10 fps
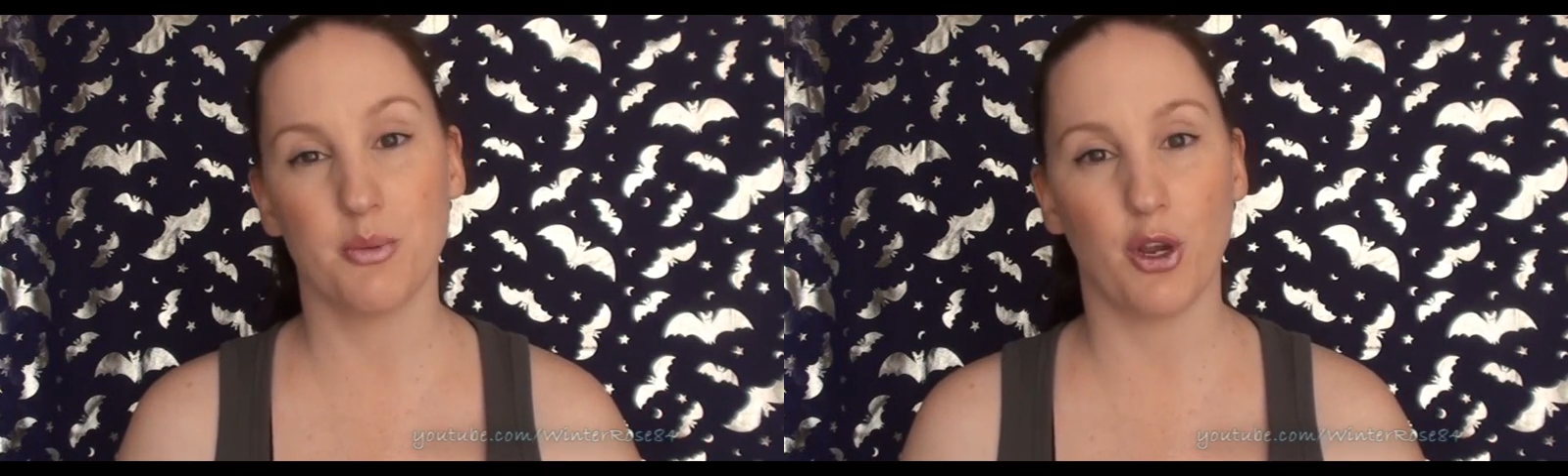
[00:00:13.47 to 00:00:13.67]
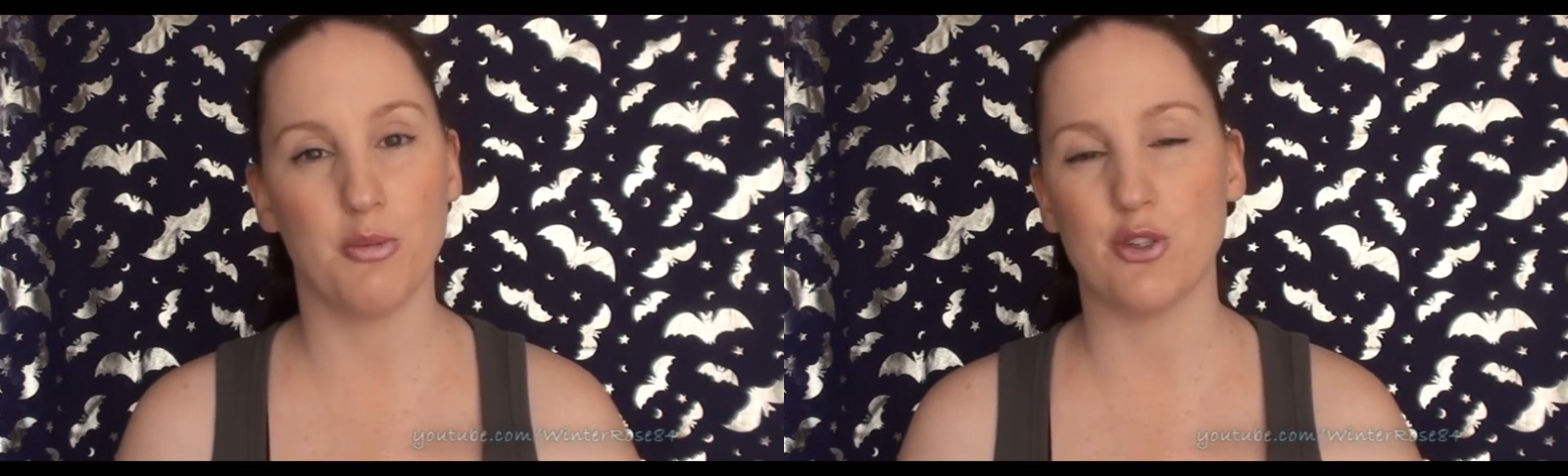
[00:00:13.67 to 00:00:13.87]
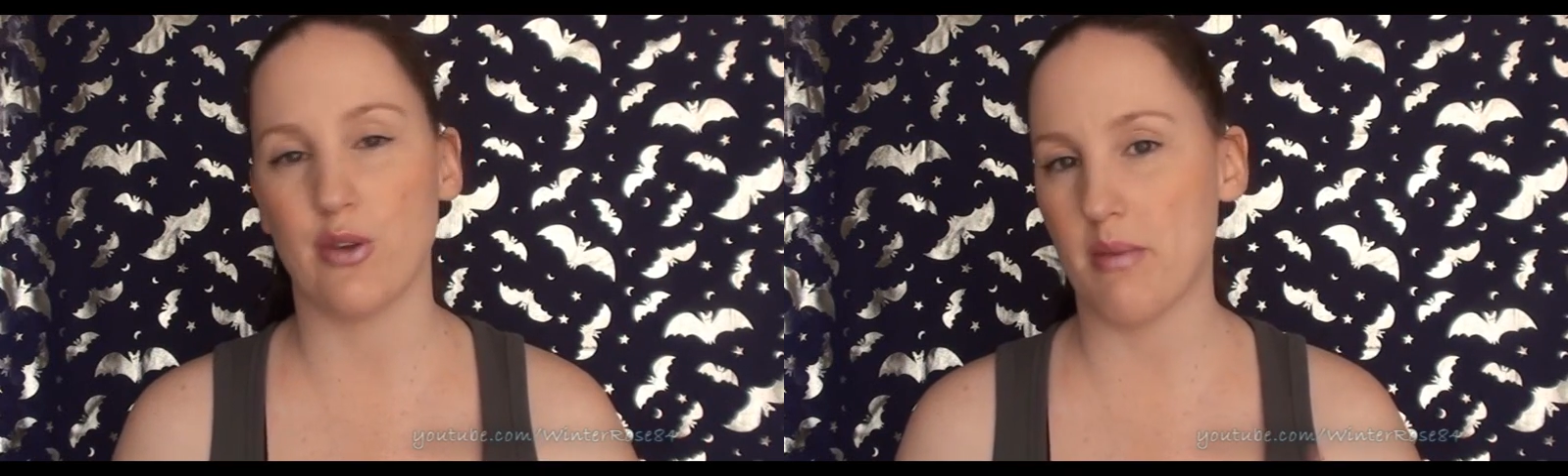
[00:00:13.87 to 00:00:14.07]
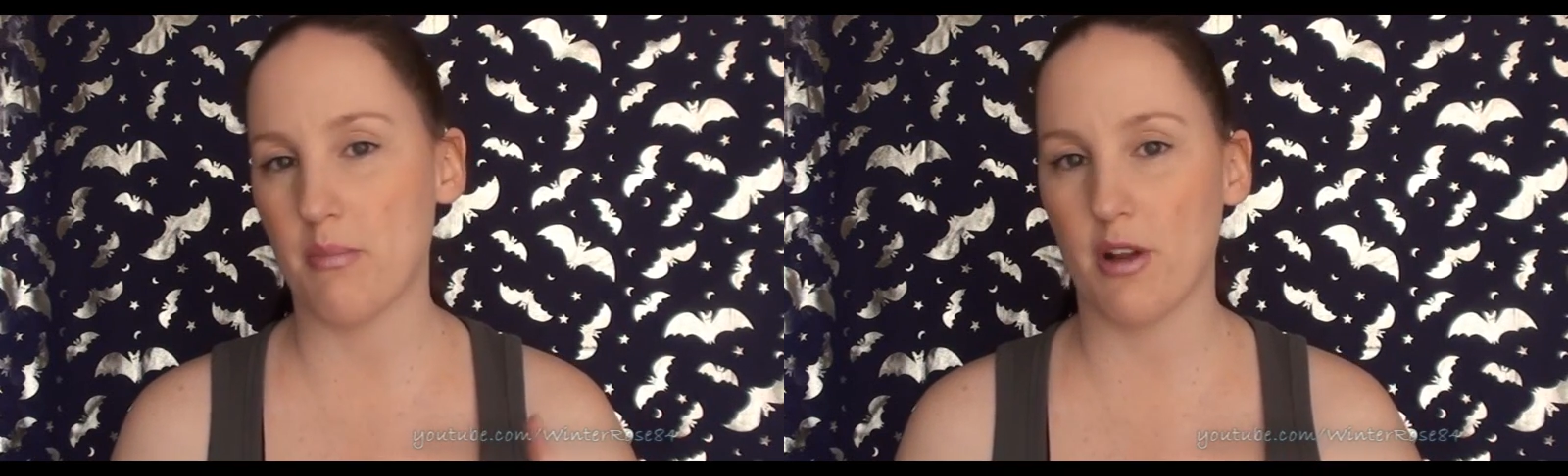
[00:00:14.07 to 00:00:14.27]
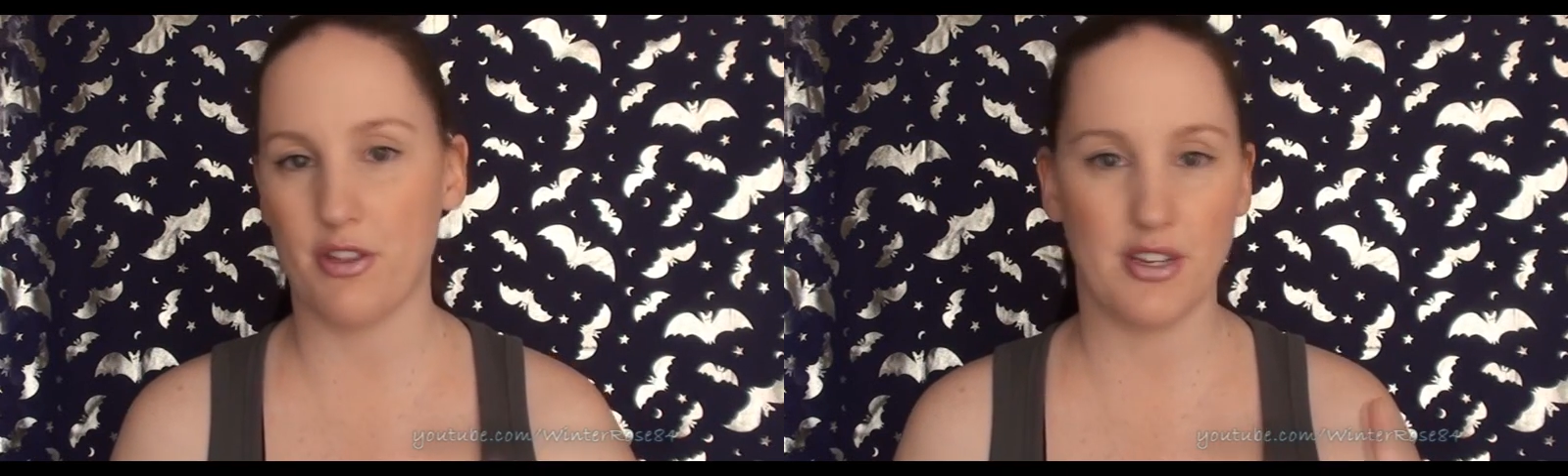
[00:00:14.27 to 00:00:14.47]
I'm going to be doing my
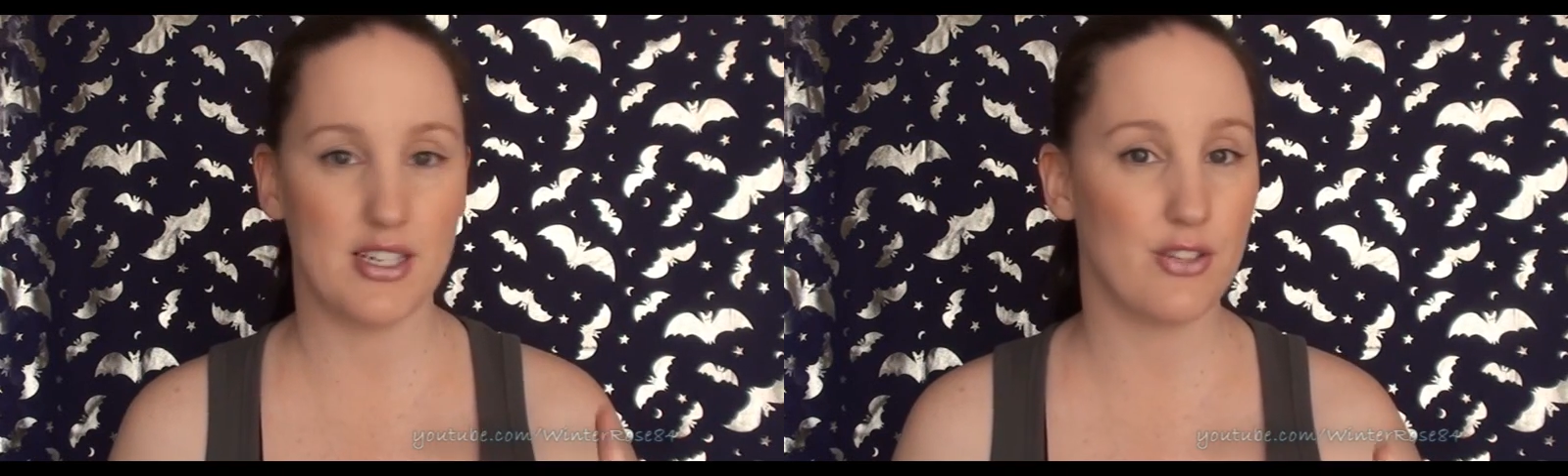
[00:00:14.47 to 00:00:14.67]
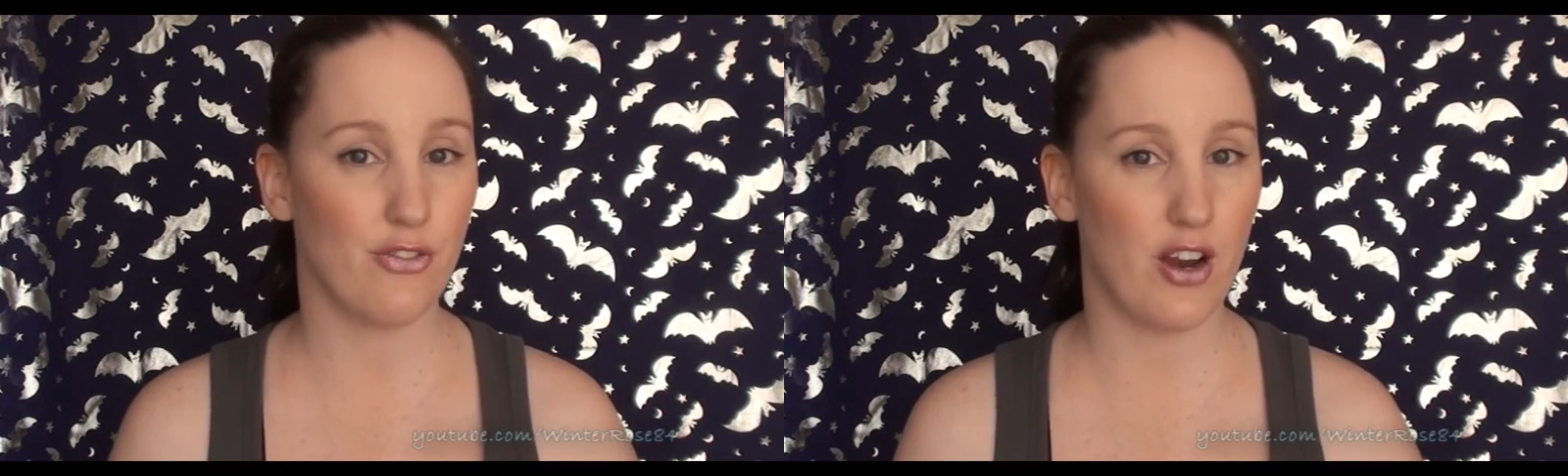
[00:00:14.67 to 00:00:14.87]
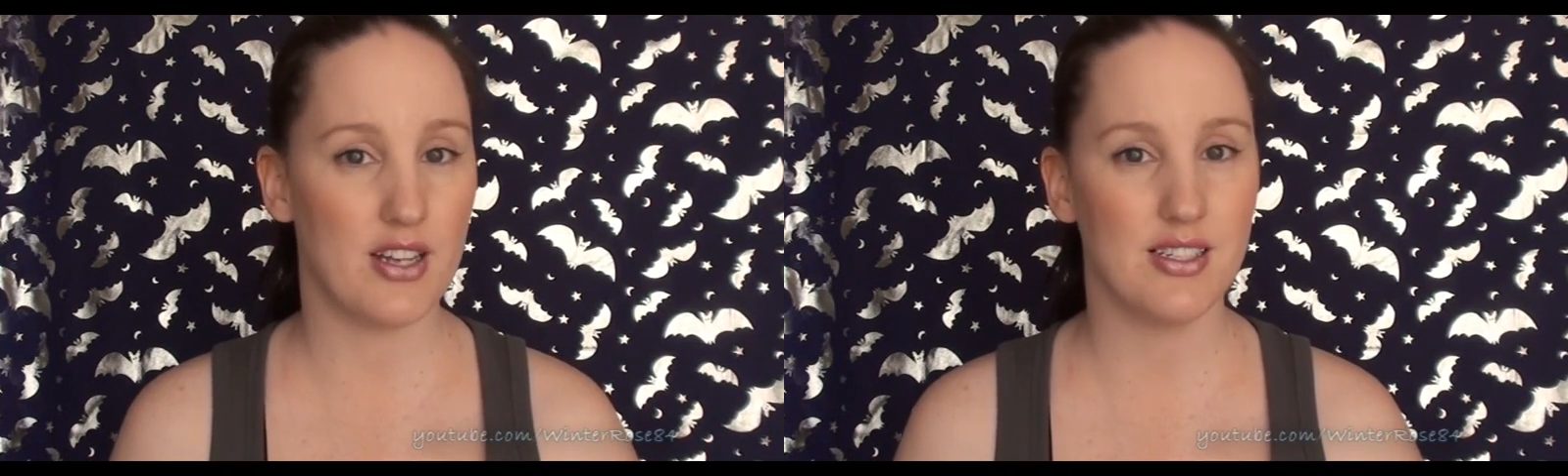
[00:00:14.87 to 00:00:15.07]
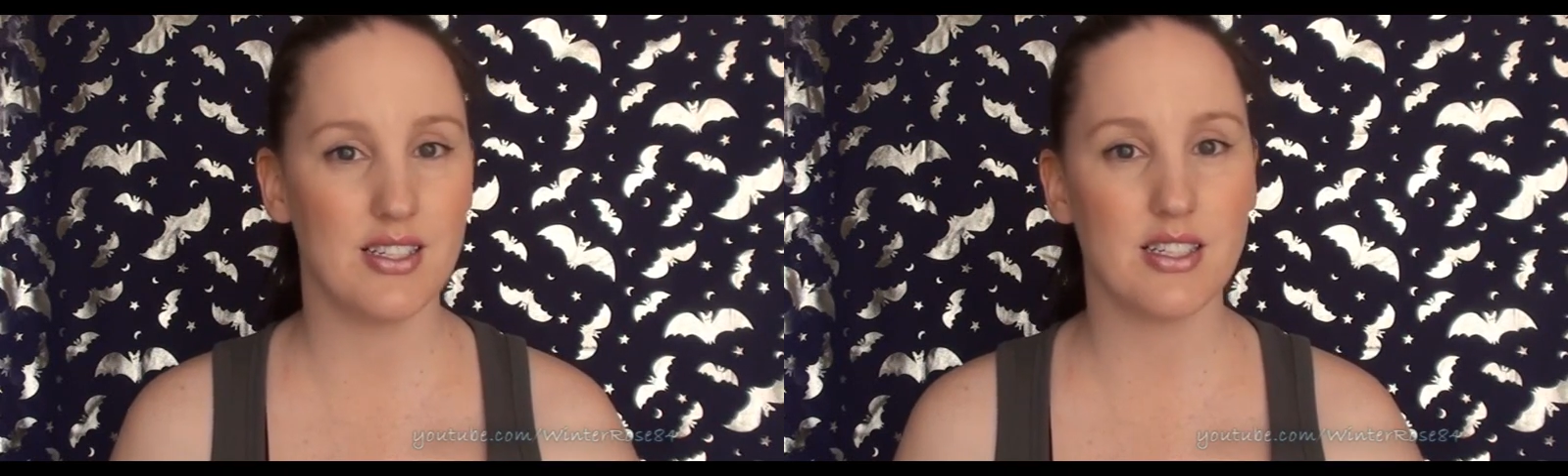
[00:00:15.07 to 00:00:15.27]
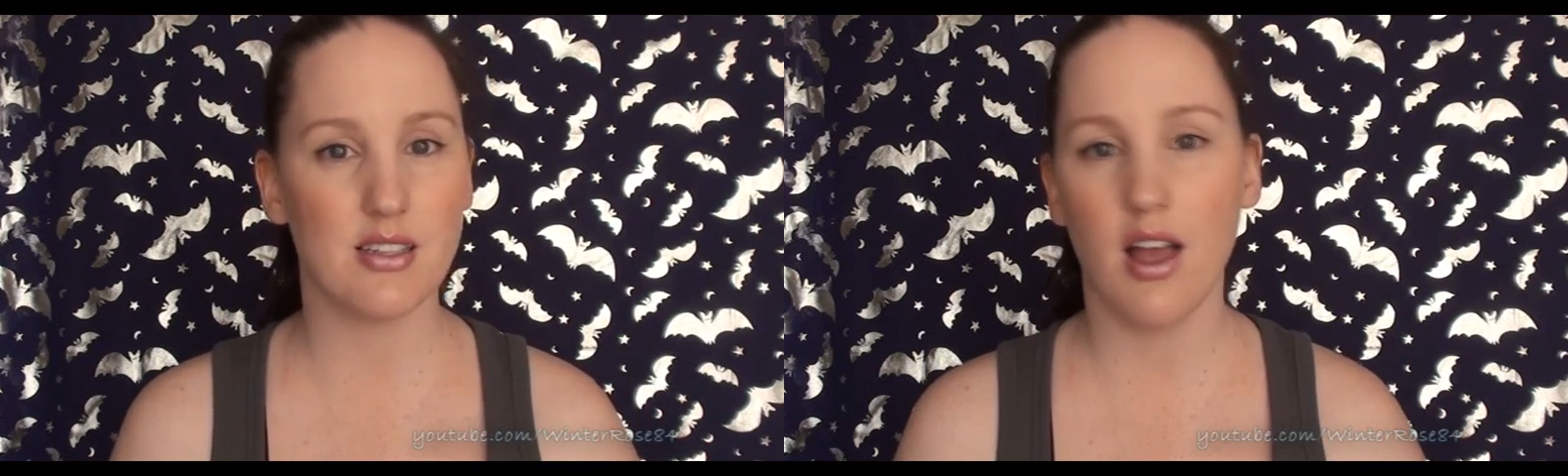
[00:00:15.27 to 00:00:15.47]
brother and his
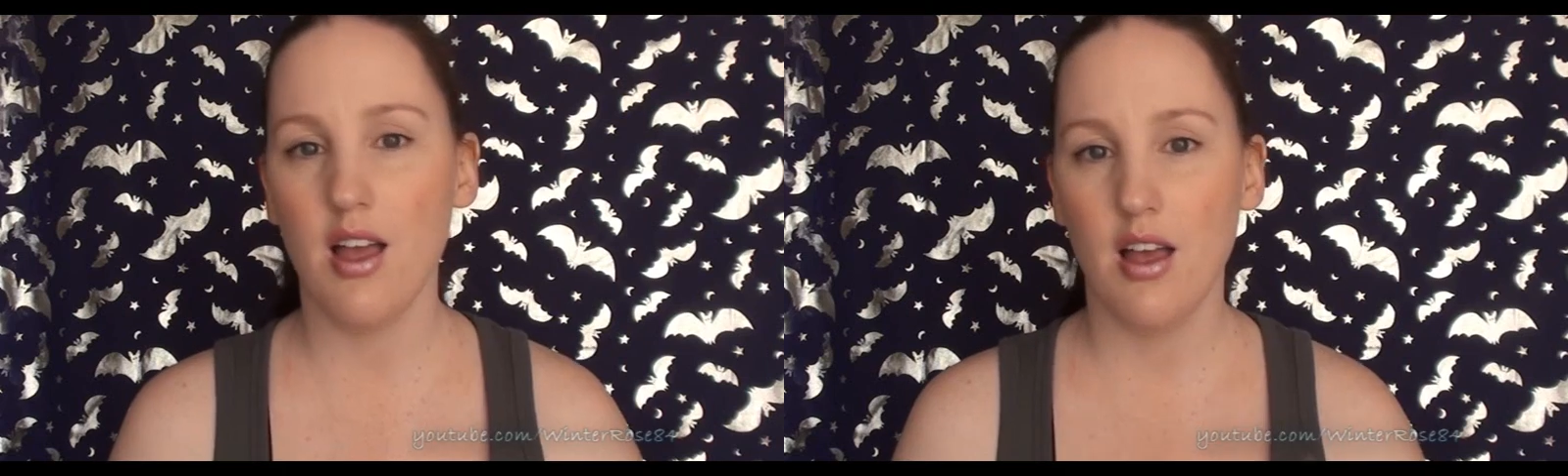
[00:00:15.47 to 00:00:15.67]
friend's